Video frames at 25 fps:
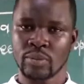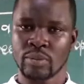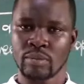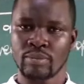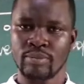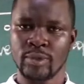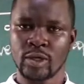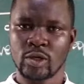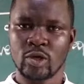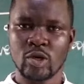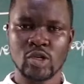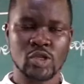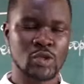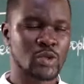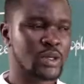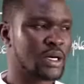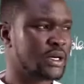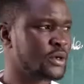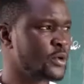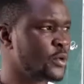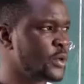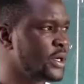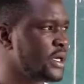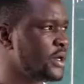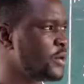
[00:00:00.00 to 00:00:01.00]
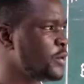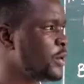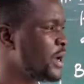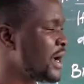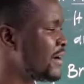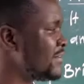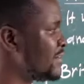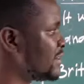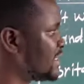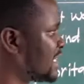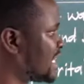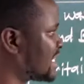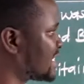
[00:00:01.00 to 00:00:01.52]
Because we
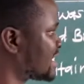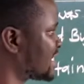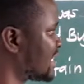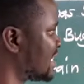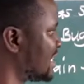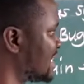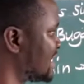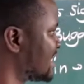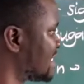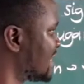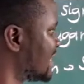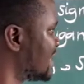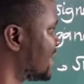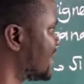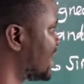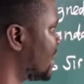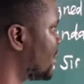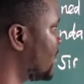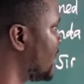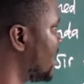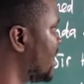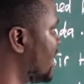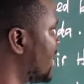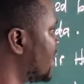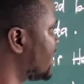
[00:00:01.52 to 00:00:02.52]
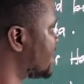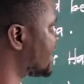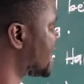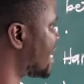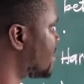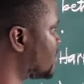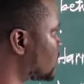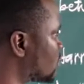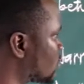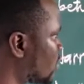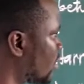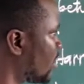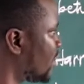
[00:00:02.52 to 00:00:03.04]
have just listed them.
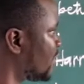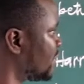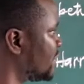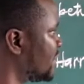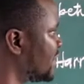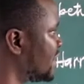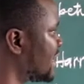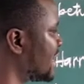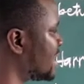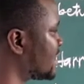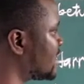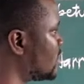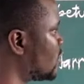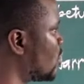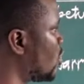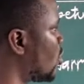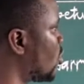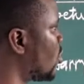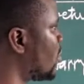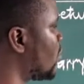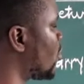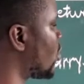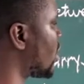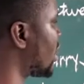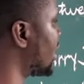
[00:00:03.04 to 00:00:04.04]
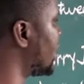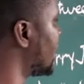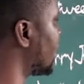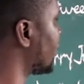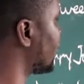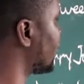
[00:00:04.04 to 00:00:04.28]
Terms of the 1900 Uganda